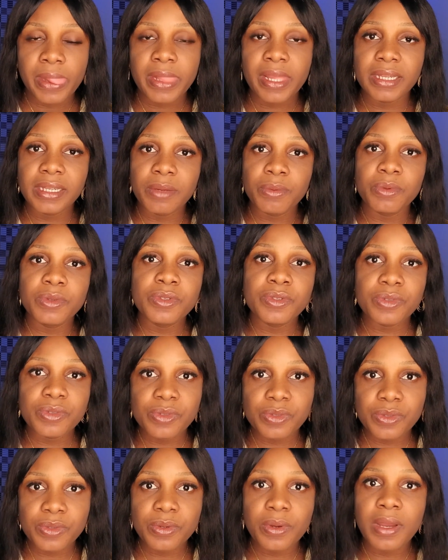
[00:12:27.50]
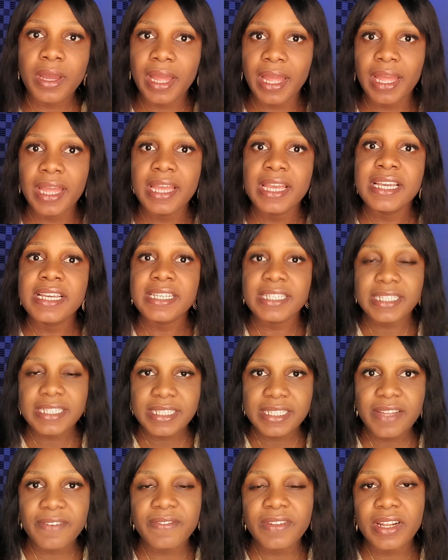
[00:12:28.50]
that they want to sue her,
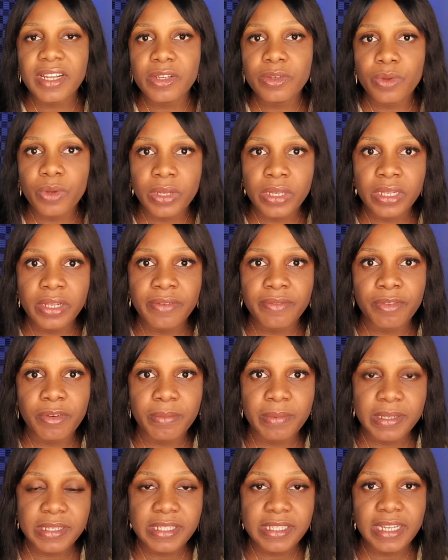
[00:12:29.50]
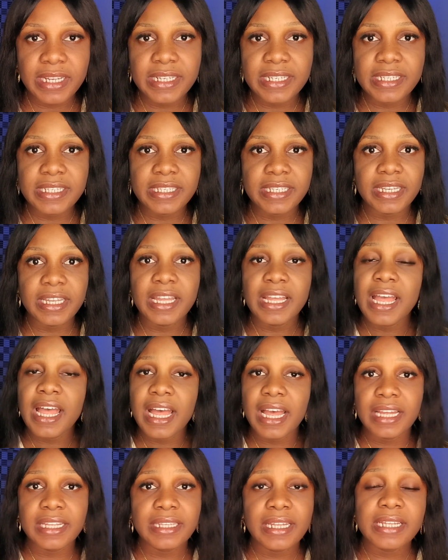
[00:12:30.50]
she's definitely going in for bestiality,
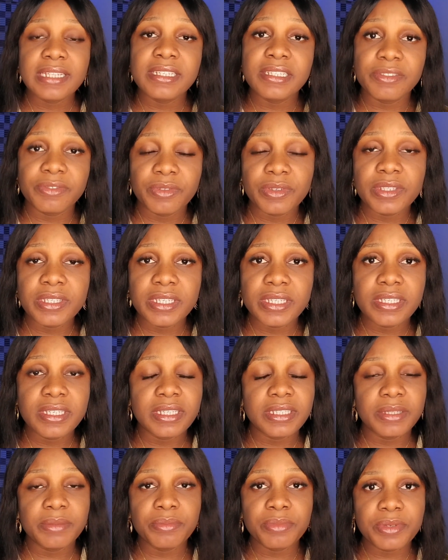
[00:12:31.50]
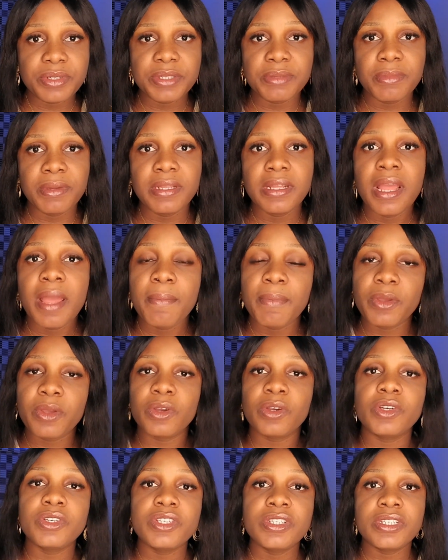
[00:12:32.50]
and that is 14 years imprisonment,
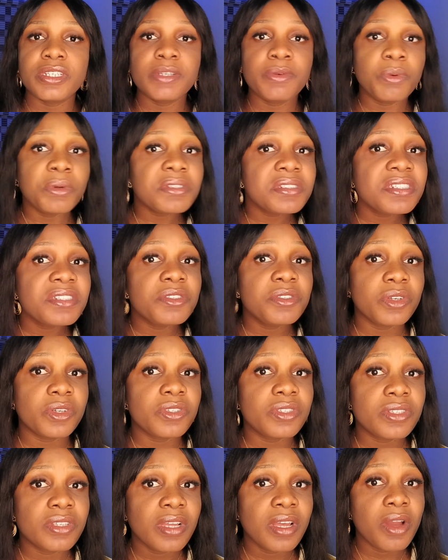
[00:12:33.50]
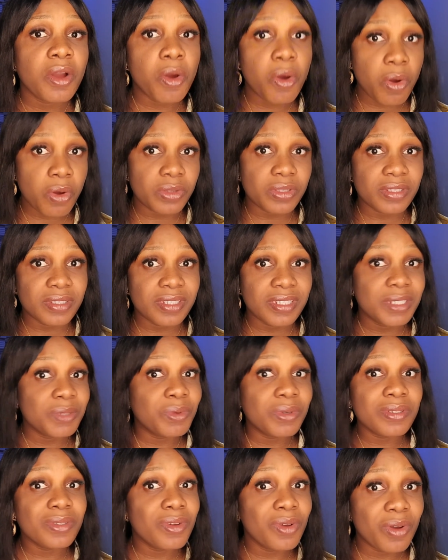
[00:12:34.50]
because she wasn't just caught. She
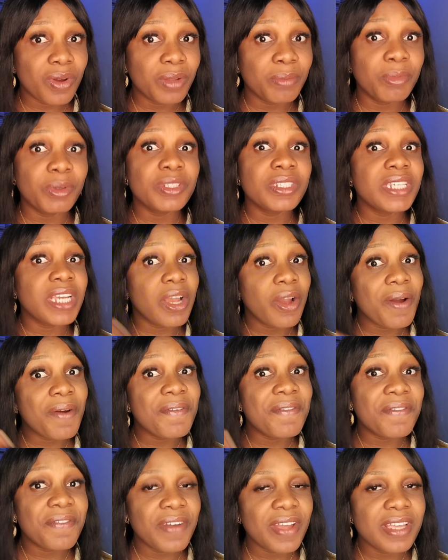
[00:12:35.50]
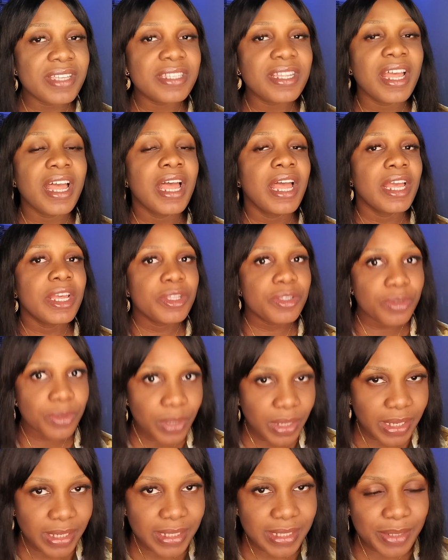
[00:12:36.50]
wasn't caught, but she confessed
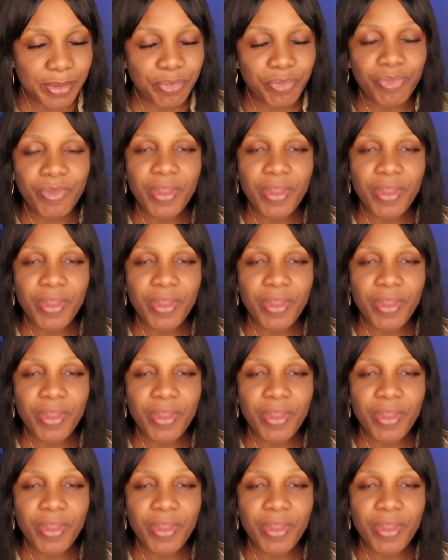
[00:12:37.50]
to it.